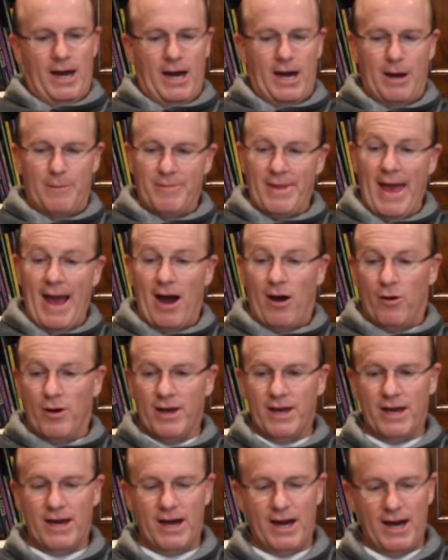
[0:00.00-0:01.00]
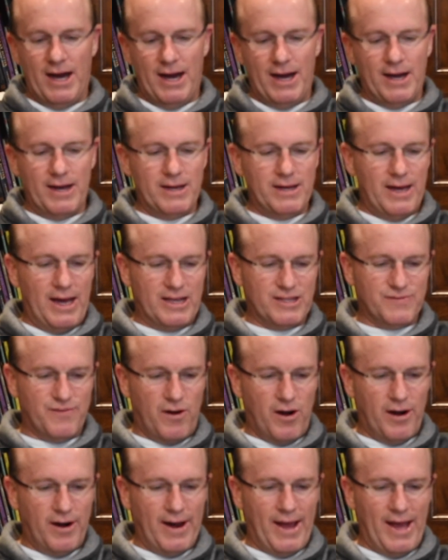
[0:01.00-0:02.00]
Now, as
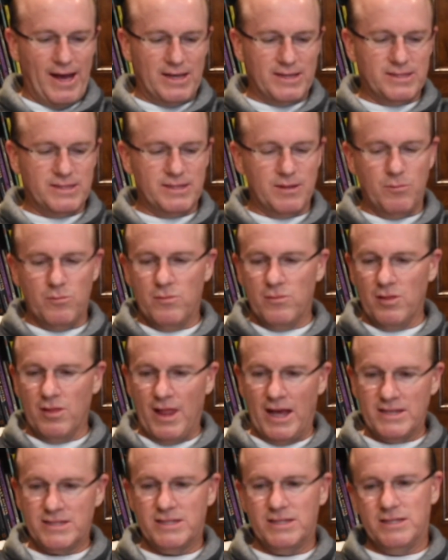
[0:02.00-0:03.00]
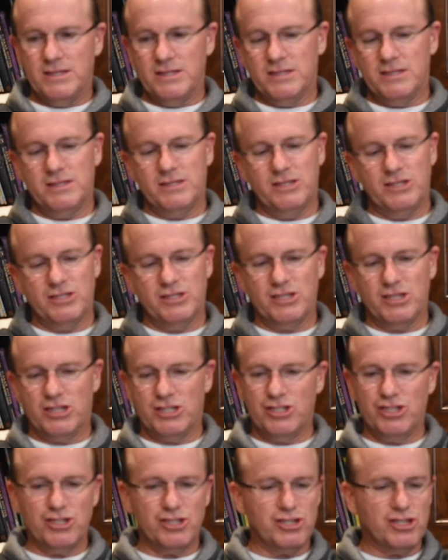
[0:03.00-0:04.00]
far as some lessons,
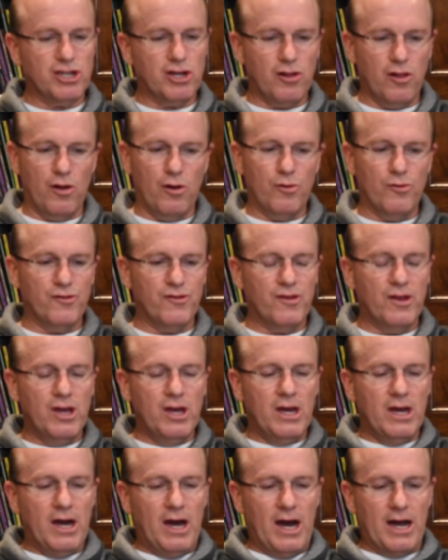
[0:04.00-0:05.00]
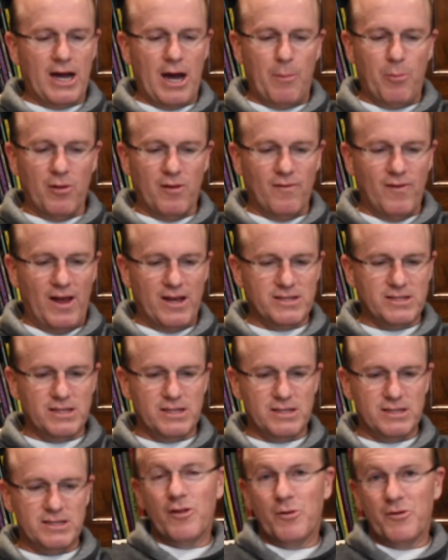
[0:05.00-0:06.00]
just to close, a couple of
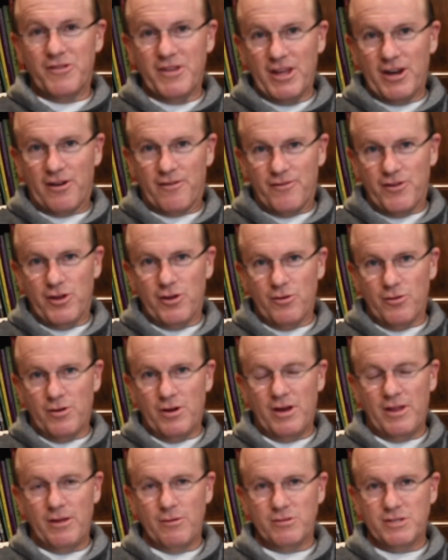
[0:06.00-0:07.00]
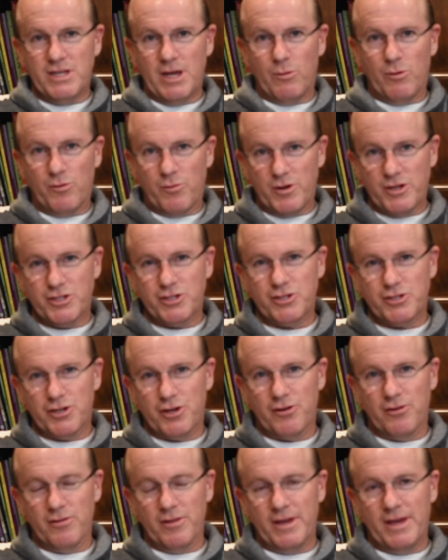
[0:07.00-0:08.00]
lessons. There was an interview that was done with Richard
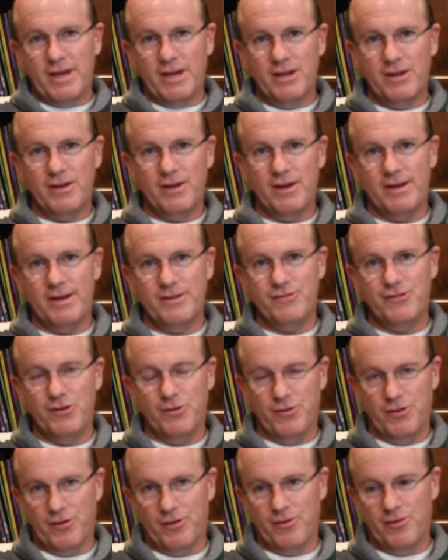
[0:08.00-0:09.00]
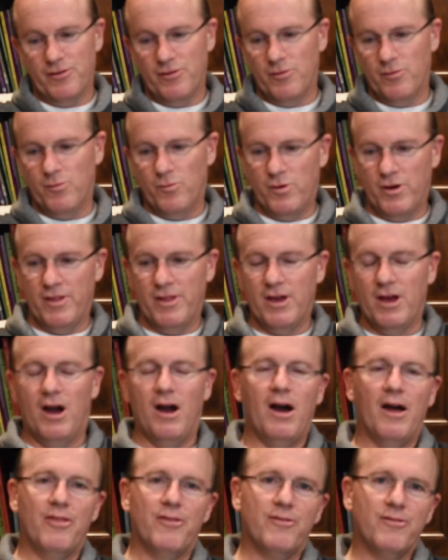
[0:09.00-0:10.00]
Turley, Jr., one of the
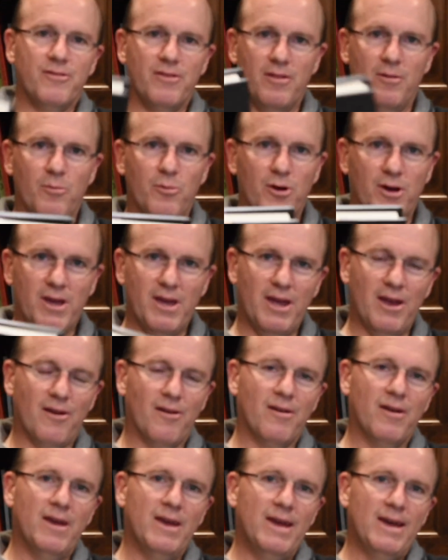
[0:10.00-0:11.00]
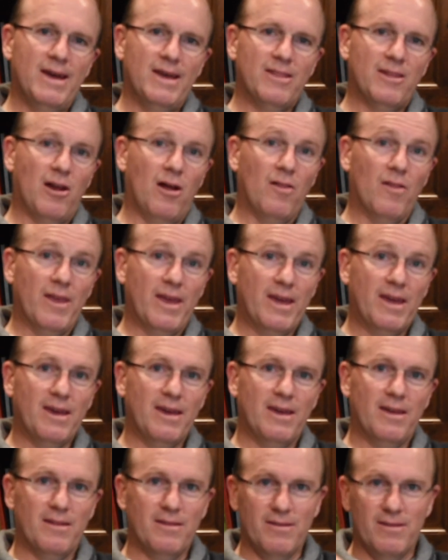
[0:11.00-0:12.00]
authors of the book here, that I'll
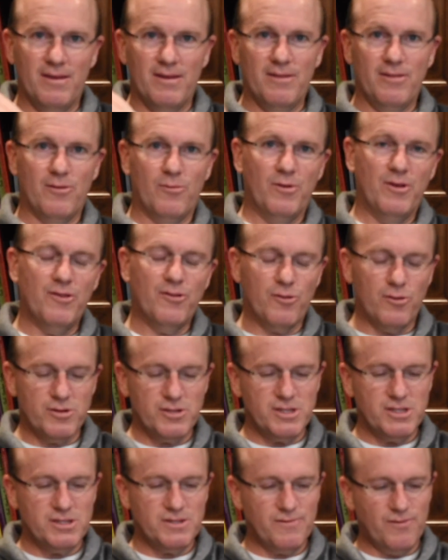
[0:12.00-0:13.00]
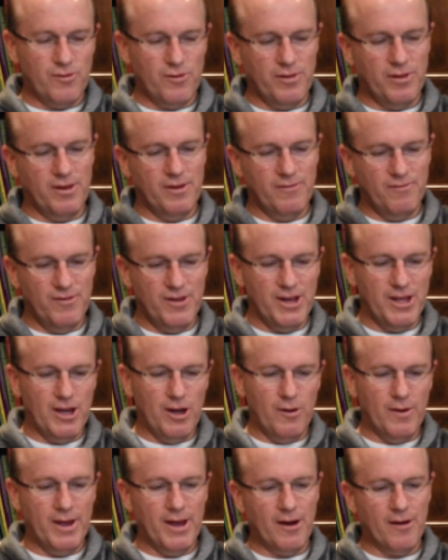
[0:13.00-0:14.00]
link in the resources for the
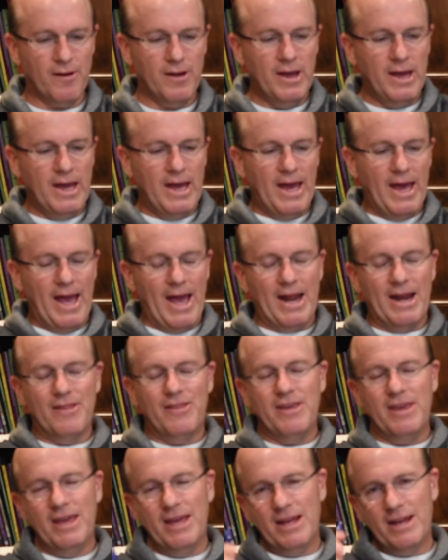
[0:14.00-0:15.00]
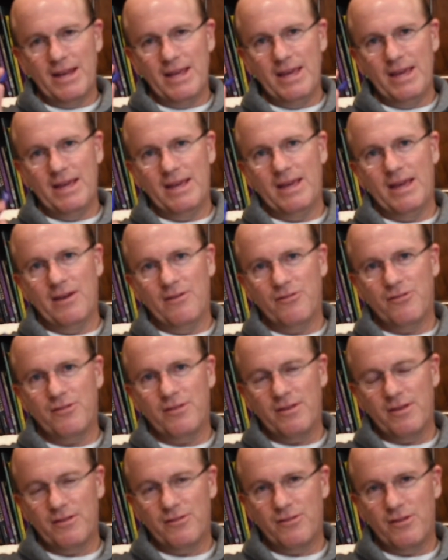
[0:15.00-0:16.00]
video here. And at the end, he
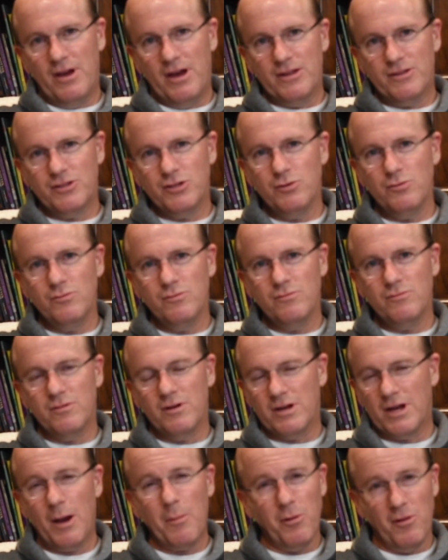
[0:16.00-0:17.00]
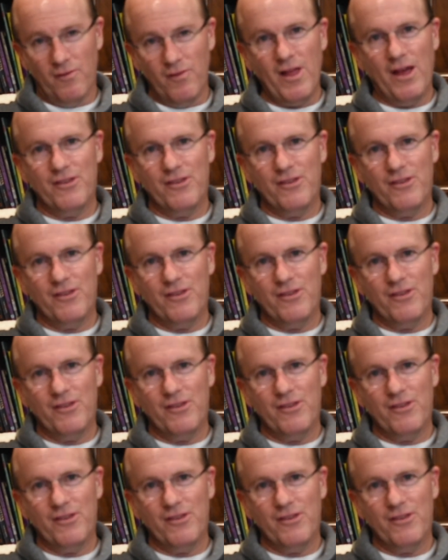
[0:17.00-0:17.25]
gives a couple of